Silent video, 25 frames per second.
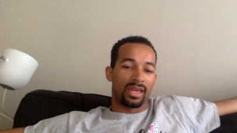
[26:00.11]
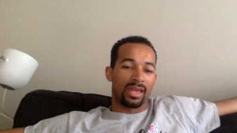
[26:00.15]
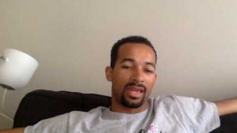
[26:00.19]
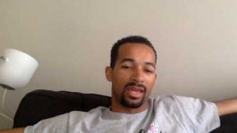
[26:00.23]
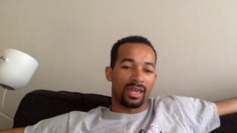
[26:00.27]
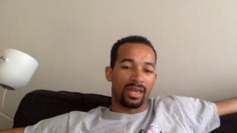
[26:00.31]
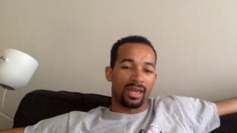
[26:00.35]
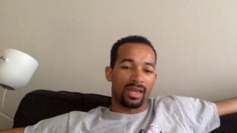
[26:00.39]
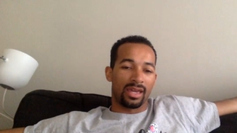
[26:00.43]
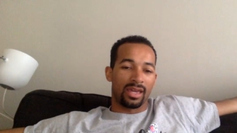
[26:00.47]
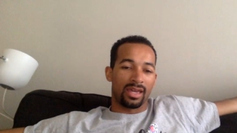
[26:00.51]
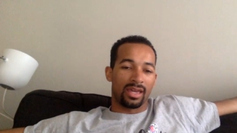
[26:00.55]

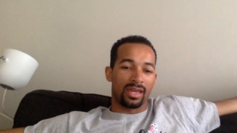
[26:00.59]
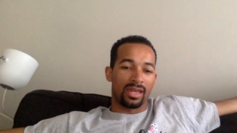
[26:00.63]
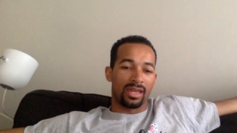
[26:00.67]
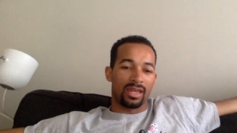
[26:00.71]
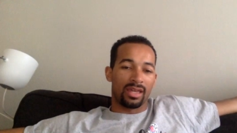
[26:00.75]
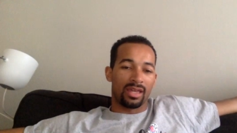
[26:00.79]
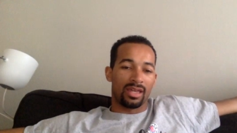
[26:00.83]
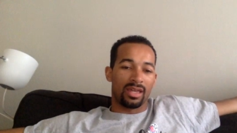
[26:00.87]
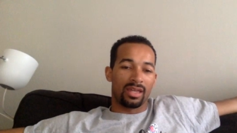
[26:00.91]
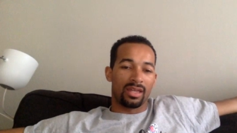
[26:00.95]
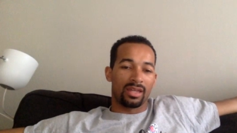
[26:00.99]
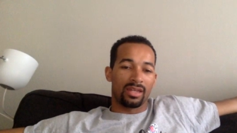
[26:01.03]

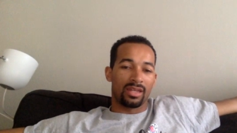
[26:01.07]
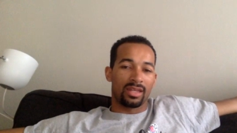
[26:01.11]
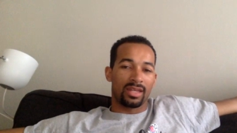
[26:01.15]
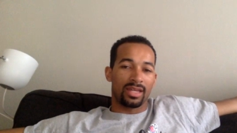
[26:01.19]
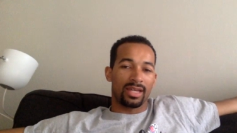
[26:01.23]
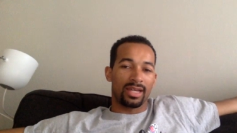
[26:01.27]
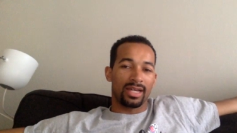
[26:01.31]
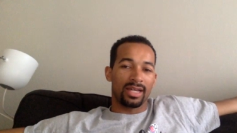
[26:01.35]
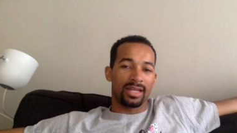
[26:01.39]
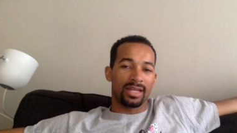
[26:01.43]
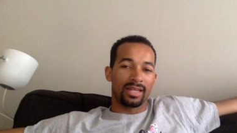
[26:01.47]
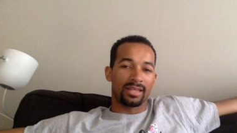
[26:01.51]
And
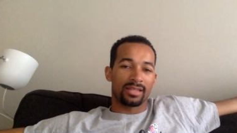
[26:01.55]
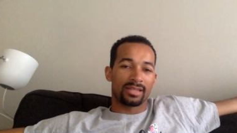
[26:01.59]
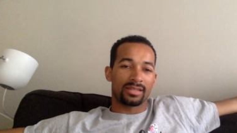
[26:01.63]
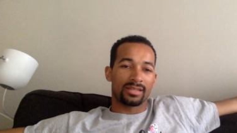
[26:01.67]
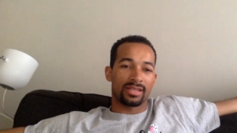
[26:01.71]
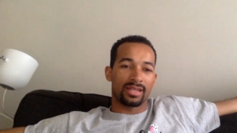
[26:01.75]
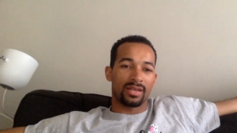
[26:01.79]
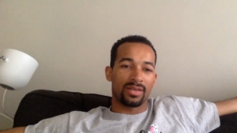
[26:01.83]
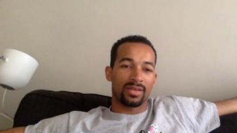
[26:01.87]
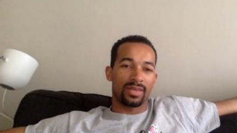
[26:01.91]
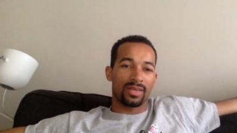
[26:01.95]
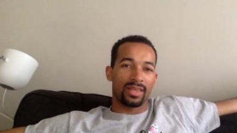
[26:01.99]
yeah, this
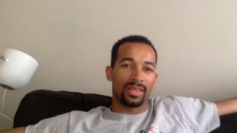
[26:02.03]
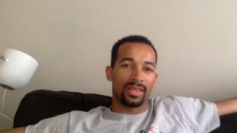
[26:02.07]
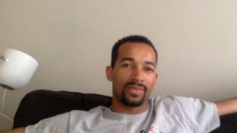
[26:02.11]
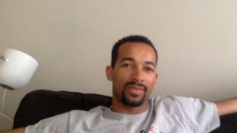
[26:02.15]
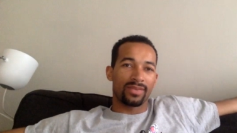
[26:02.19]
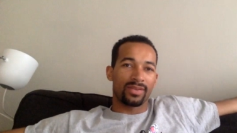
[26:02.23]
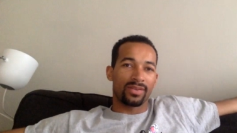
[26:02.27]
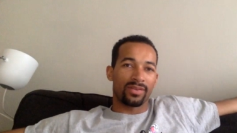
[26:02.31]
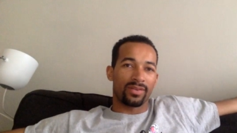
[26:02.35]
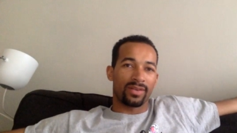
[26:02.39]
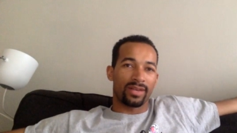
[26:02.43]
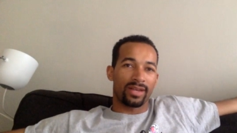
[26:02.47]
is how we
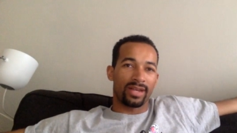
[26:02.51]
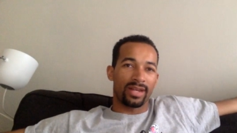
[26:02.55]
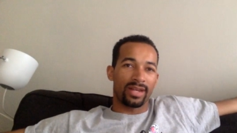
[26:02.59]
live in